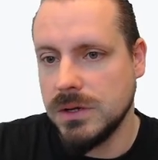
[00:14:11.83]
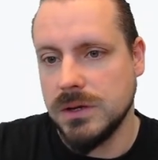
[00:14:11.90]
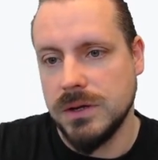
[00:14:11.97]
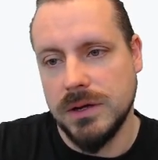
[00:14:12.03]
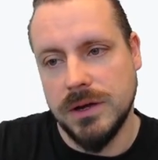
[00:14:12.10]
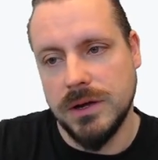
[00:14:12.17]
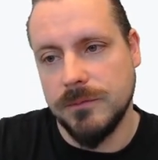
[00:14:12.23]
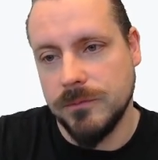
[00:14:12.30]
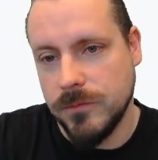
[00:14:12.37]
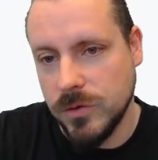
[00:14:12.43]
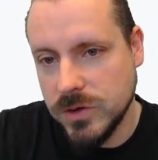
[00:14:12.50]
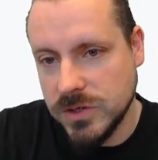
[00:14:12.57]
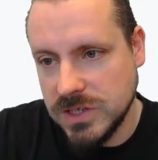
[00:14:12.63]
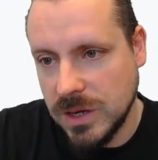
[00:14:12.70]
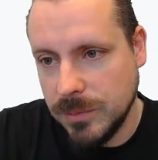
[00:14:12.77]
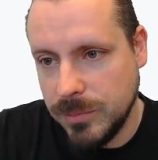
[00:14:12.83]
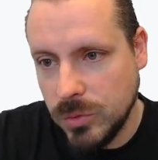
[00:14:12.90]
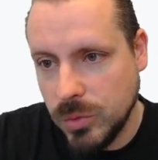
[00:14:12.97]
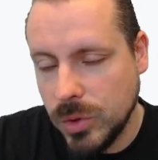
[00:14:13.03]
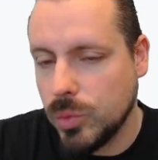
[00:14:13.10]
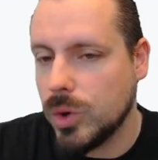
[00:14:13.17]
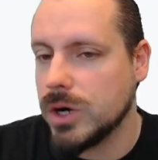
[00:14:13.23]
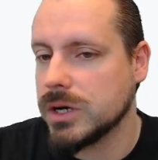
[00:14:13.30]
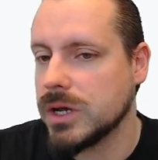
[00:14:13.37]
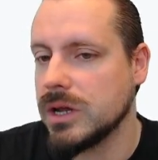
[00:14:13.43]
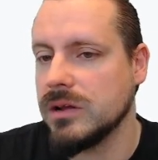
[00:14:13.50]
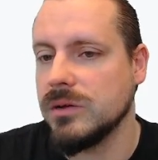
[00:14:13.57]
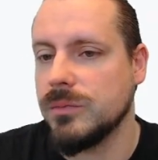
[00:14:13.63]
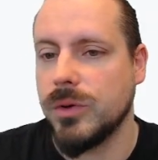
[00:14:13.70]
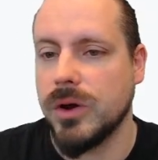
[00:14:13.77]
For example, we're working
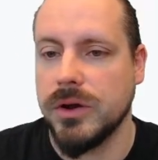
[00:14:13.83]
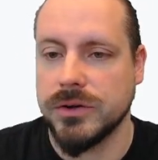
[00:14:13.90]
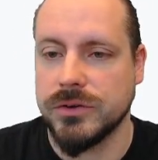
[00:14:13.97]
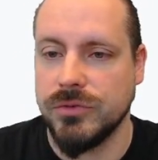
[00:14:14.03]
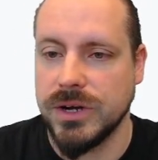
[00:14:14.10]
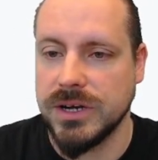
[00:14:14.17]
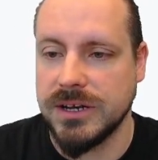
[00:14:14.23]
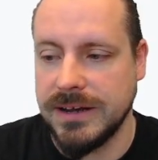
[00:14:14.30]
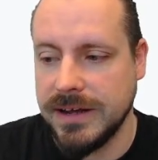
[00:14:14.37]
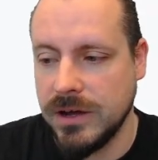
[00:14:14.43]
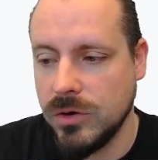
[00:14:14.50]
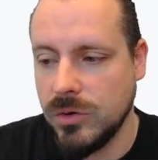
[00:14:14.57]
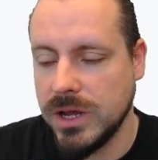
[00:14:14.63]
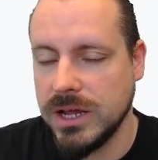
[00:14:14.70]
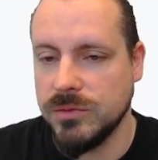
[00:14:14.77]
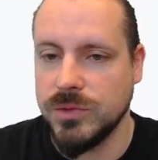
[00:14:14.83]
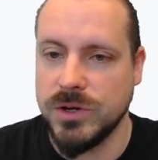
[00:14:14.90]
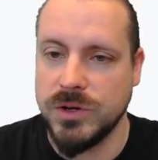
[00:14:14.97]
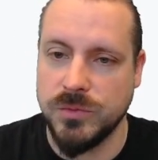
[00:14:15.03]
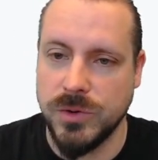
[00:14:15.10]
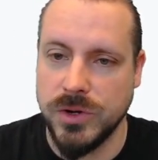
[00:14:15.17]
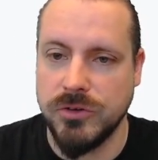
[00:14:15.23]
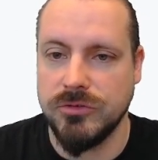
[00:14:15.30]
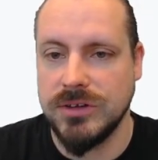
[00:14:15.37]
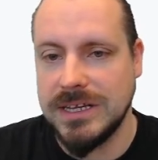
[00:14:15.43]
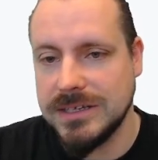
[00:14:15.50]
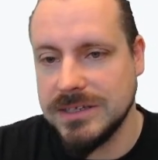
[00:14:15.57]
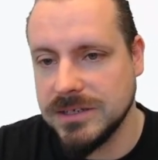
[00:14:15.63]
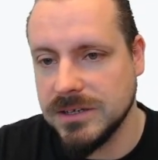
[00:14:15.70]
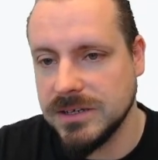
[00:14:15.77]
on a product right now and we don't want to
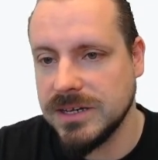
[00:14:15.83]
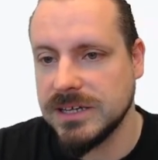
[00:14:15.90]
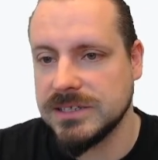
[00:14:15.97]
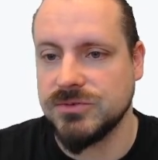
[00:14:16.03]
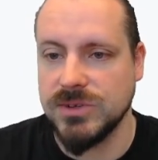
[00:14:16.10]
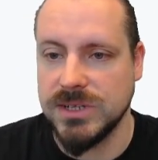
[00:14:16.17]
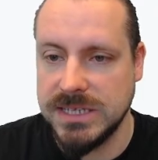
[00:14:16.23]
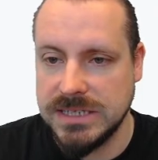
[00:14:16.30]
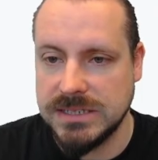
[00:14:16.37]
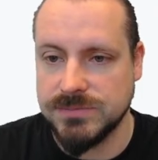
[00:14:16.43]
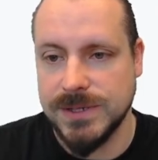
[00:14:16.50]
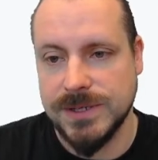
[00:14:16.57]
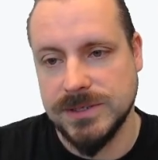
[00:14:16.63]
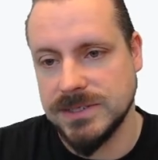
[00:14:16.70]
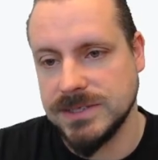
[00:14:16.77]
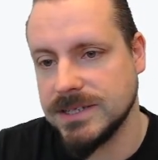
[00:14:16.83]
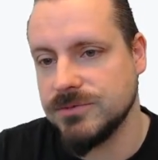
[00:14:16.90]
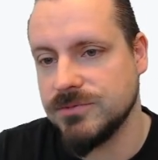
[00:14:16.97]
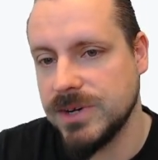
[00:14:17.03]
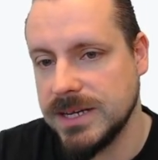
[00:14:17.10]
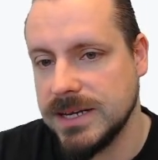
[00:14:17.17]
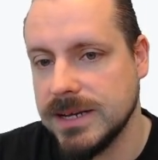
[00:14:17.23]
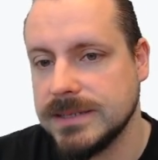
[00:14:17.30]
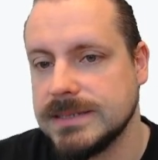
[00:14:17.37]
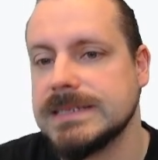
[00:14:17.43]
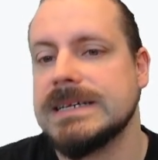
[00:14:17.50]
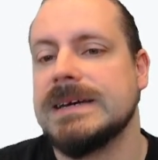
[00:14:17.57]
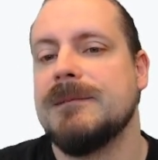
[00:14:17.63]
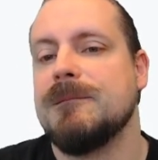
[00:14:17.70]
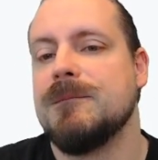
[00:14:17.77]
release it on the next release because it's not ready yet.
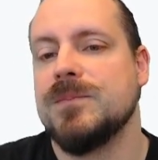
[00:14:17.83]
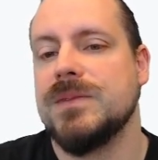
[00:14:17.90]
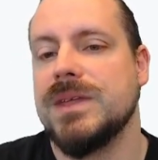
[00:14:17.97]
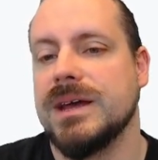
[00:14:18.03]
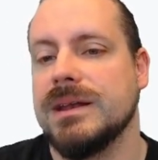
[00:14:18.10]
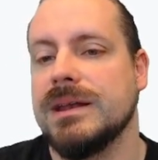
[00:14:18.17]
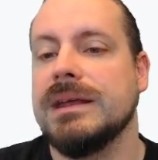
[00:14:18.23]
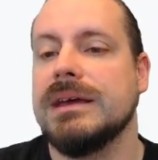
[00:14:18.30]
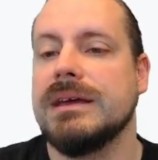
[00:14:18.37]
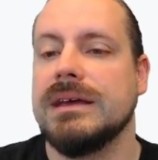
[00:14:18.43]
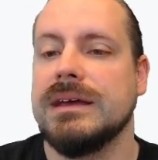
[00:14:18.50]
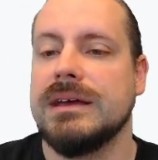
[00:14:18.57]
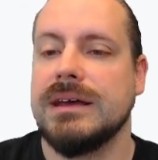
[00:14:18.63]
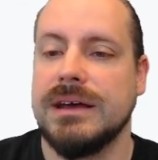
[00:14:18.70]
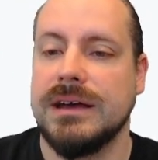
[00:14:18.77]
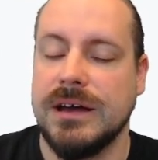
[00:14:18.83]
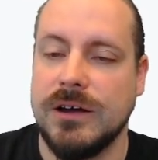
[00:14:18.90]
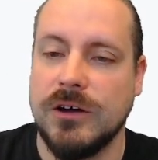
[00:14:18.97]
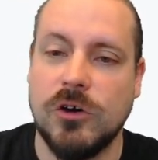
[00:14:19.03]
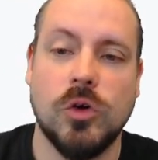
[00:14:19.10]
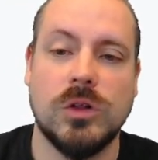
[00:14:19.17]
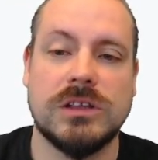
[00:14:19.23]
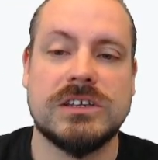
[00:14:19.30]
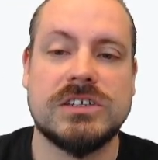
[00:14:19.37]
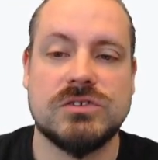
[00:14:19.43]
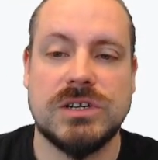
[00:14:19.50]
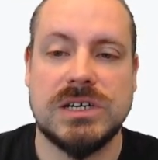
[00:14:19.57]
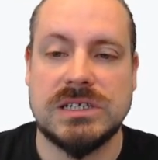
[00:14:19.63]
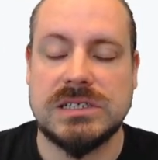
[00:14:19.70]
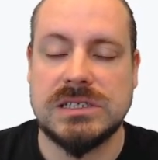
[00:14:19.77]
Then all the
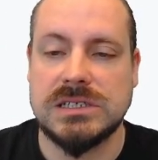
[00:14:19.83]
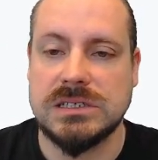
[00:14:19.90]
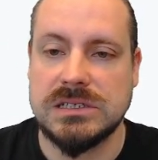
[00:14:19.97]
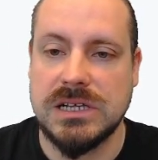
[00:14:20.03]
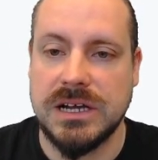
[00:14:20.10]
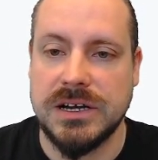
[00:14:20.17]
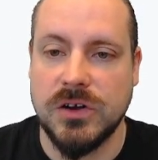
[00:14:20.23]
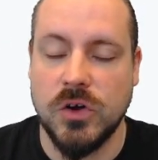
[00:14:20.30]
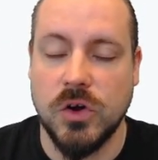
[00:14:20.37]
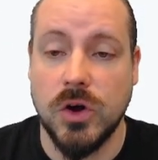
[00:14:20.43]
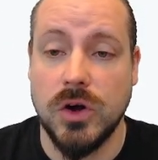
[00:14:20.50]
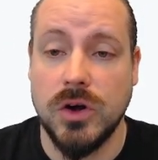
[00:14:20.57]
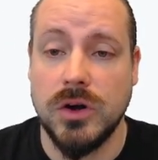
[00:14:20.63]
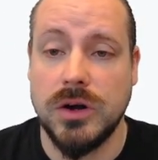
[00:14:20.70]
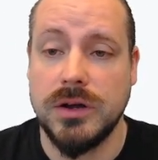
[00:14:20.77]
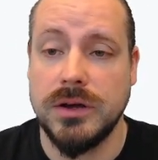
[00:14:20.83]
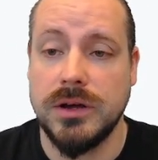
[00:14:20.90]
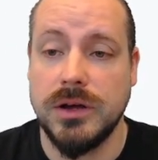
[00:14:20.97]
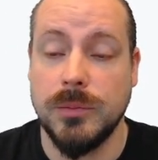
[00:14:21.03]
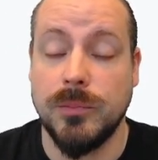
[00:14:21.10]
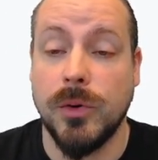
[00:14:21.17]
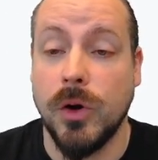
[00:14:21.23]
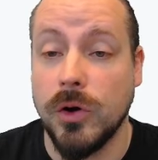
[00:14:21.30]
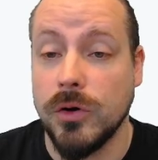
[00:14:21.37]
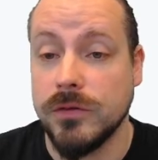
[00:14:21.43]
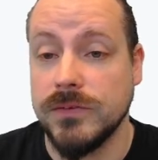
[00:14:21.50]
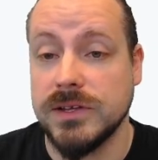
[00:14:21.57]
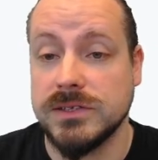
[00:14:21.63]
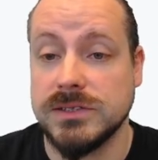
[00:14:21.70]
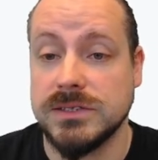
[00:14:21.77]
strings that are part
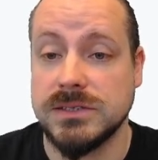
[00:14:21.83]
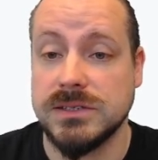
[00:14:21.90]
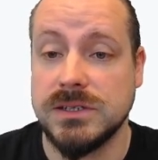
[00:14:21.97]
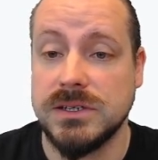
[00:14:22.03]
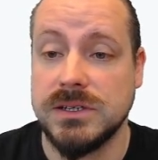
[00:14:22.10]
of this